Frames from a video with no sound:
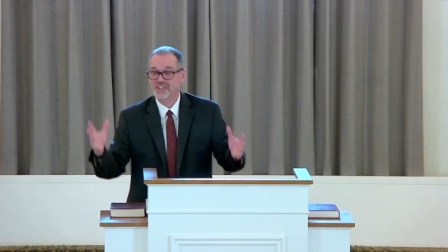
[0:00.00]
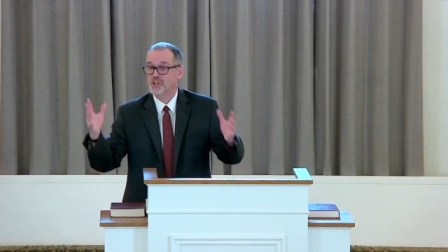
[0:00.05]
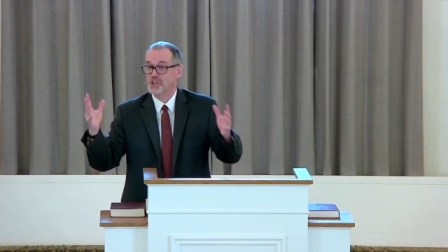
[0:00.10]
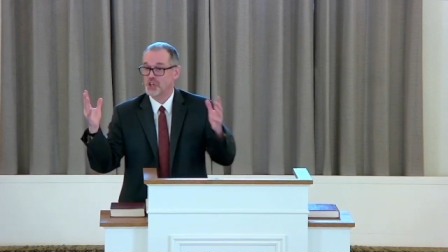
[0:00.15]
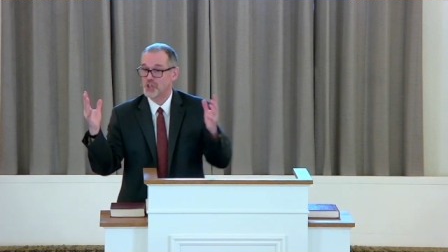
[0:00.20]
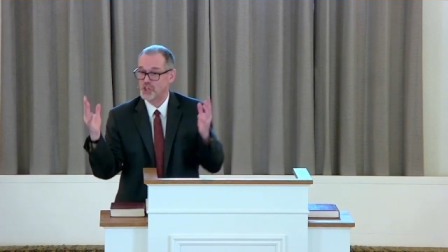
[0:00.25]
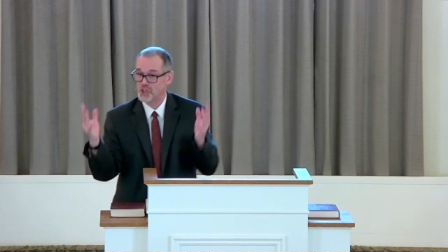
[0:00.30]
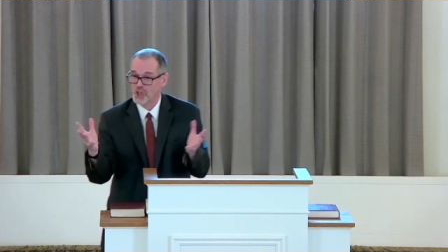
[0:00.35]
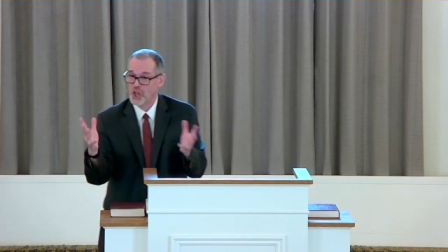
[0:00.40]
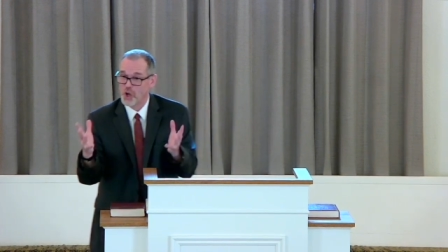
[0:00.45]

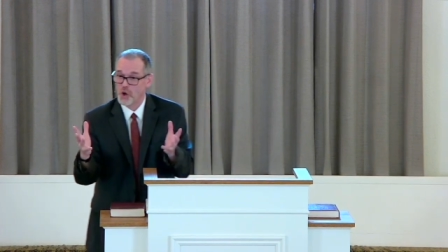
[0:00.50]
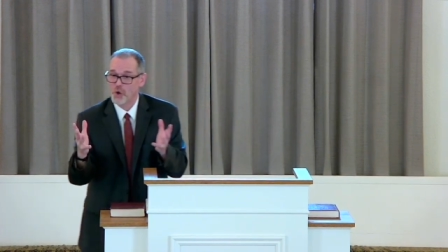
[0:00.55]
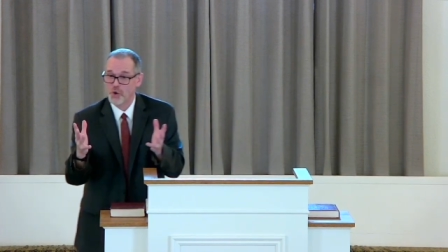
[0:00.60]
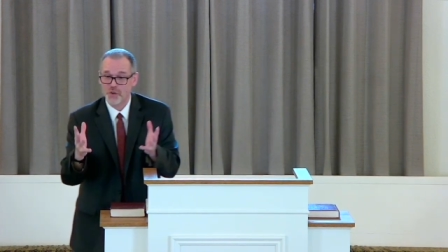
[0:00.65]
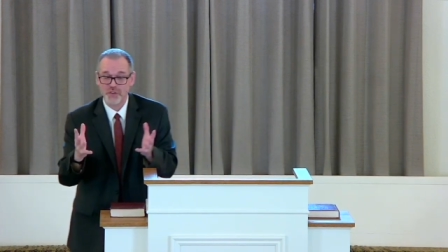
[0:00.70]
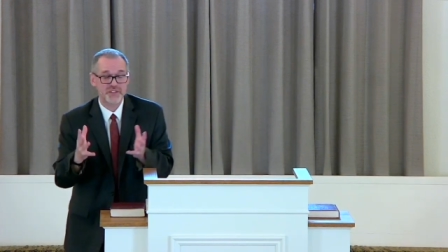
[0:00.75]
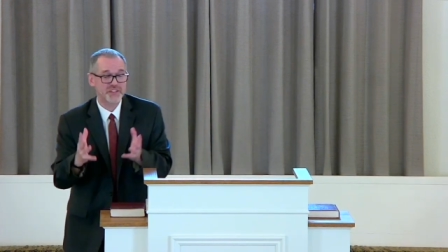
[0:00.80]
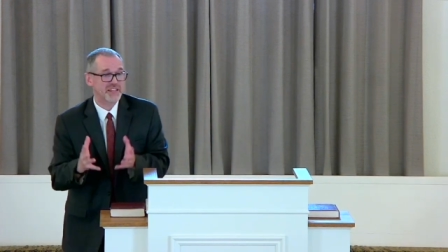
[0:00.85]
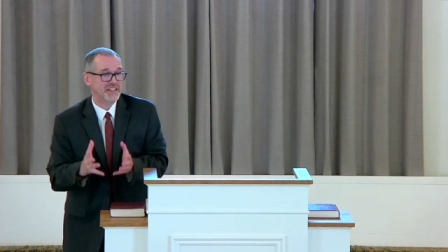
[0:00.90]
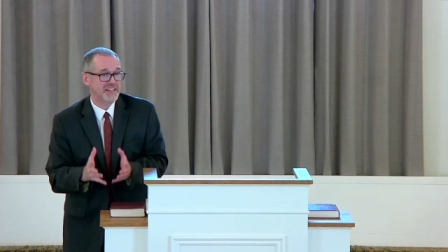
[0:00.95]

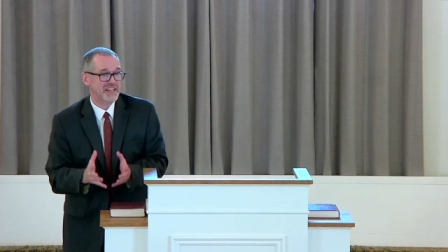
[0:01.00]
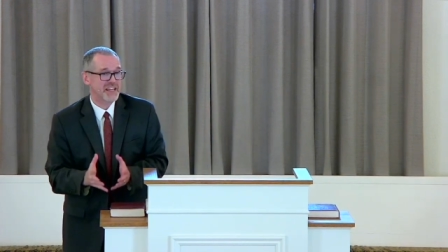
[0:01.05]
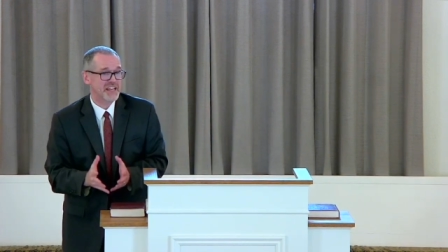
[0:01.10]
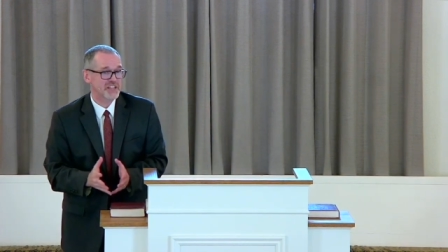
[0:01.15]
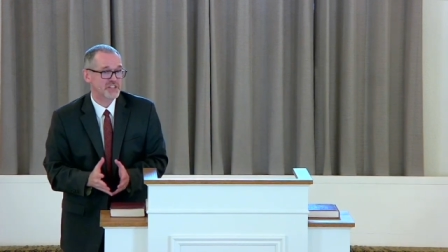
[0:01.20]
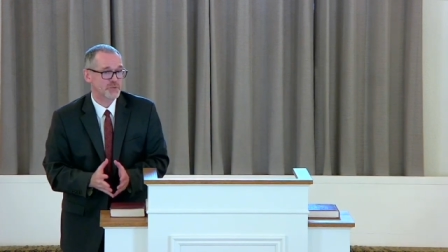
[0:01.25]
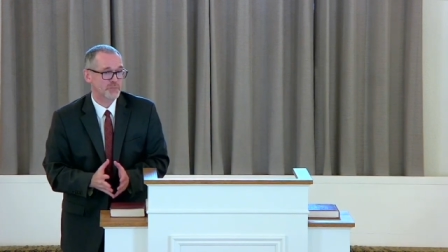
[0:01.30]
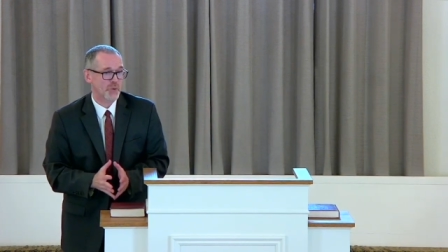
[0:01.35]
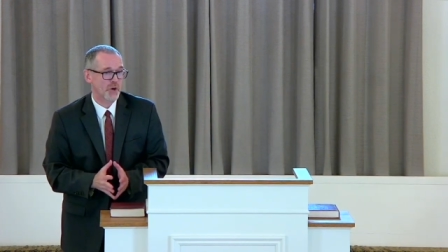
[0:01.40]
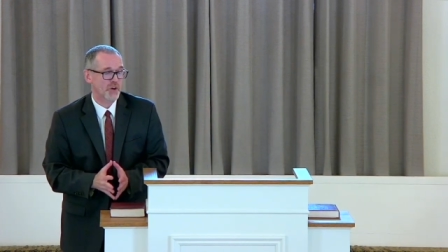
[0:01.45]
clothed in
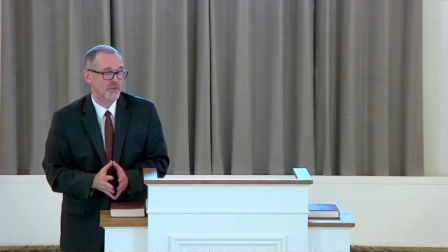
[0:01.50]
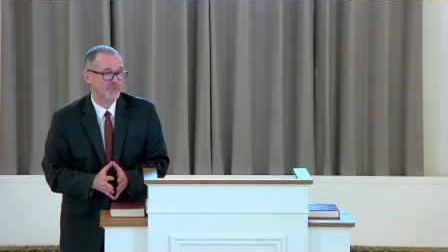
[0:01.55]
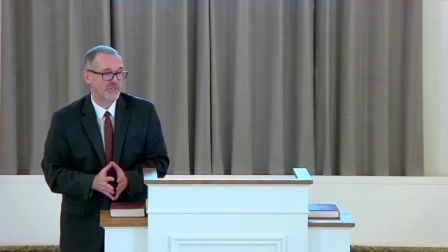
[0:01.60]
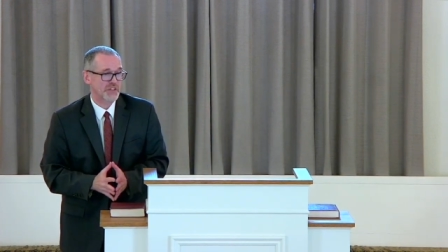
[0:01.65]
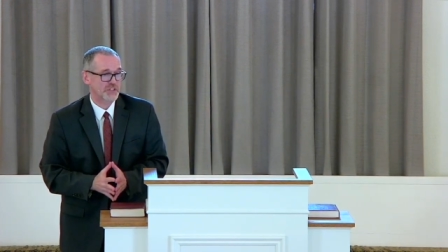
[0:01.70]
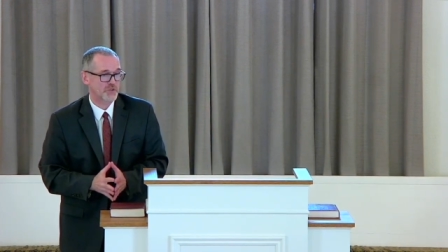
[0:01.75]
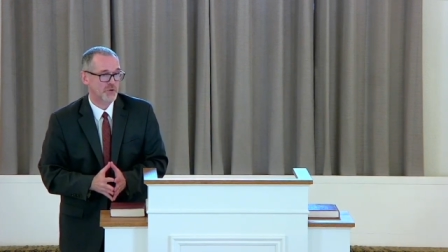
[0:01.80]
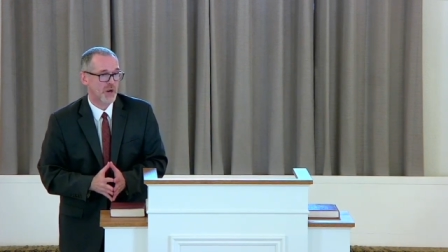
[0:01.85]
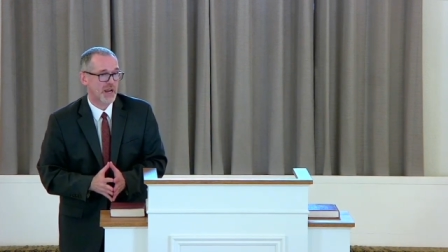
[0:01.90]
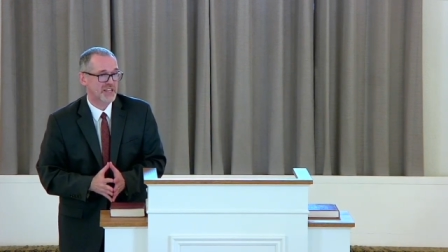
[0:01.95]
his
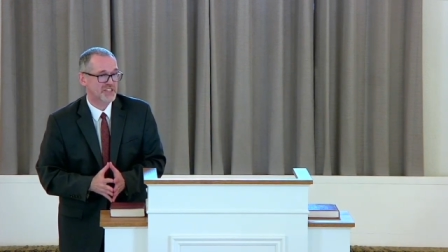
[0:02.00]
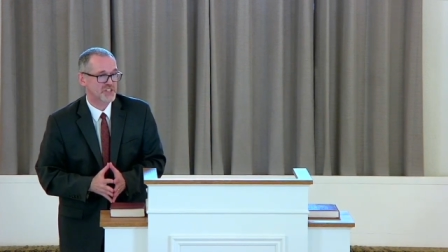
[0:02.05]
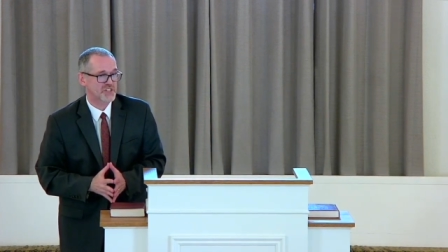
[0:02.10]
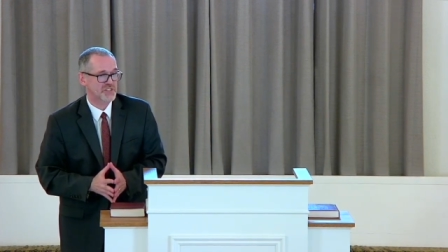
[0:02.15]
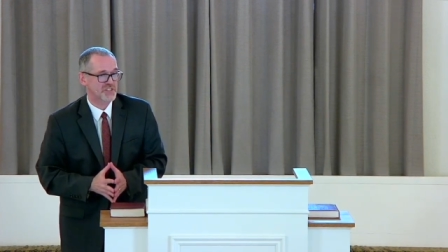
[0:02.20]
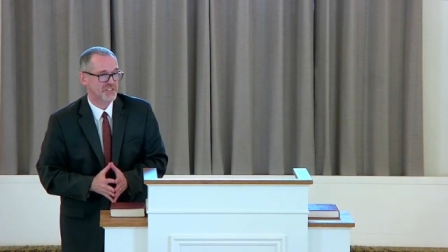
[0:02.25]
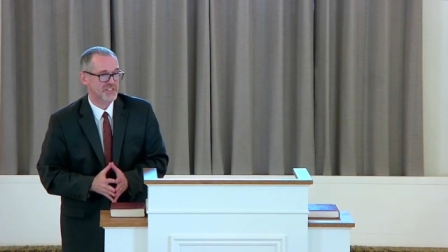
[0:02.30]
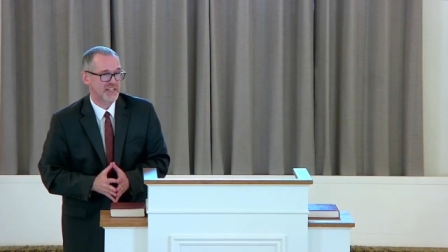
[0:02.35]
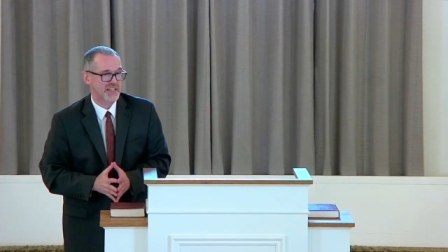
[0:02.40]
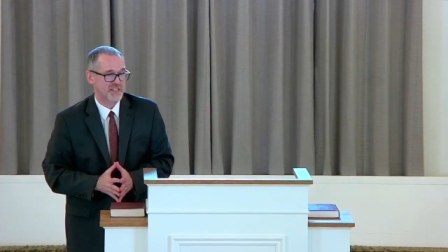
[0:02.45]
perfect
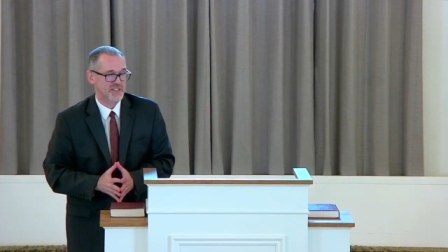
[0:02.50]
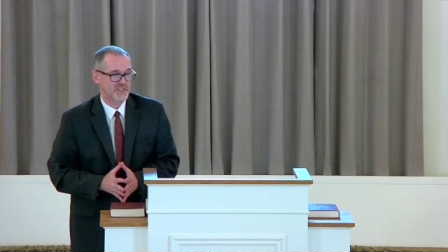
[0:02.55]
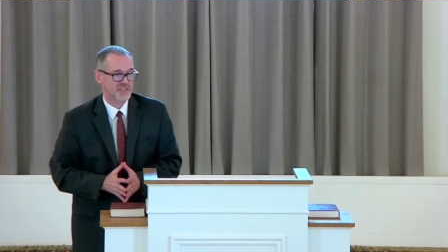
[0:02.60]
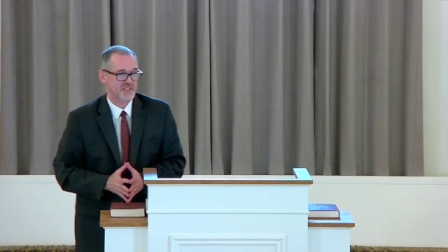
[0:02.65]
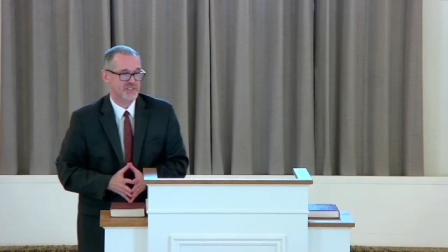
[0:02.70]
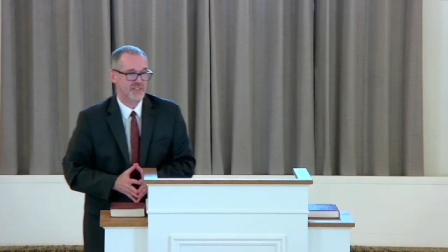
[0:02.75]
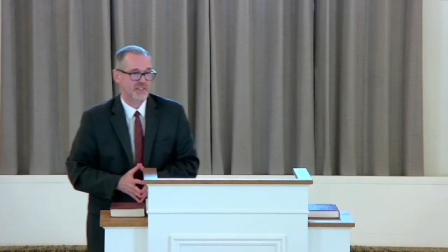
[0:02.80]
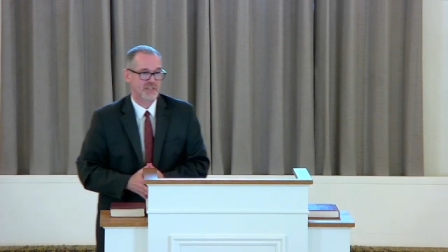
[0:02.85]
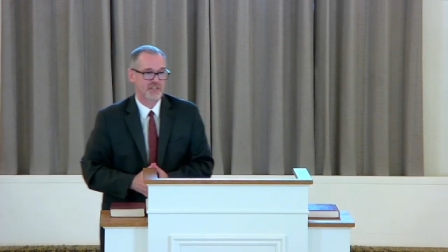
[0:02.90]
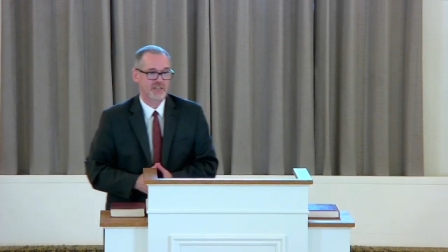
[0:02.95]
righteousness.